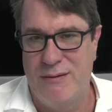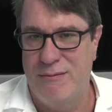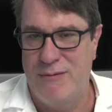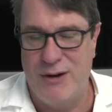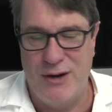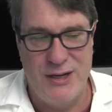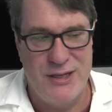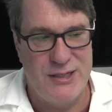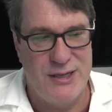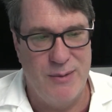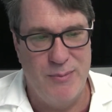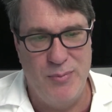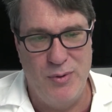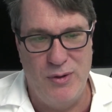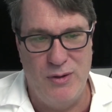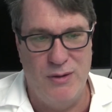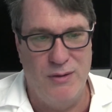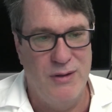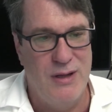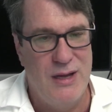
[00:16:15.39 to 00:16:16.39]
Very
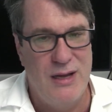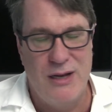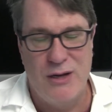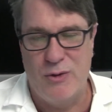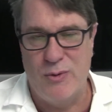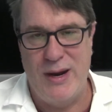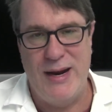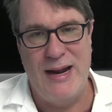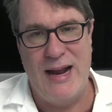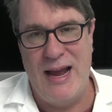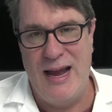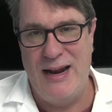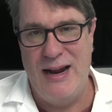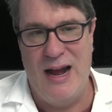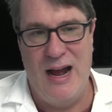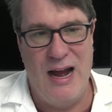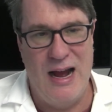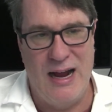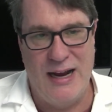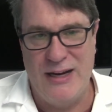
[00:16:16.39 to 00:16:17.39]
simple, great ad
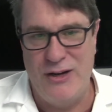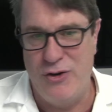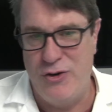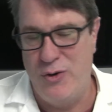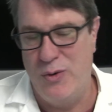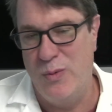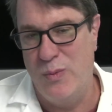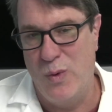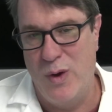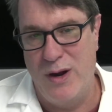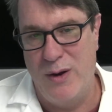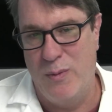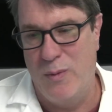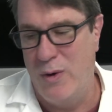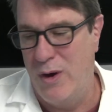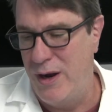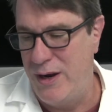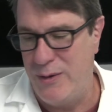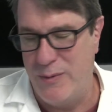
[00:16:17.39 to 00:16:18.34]
hoc. You're doing one to one.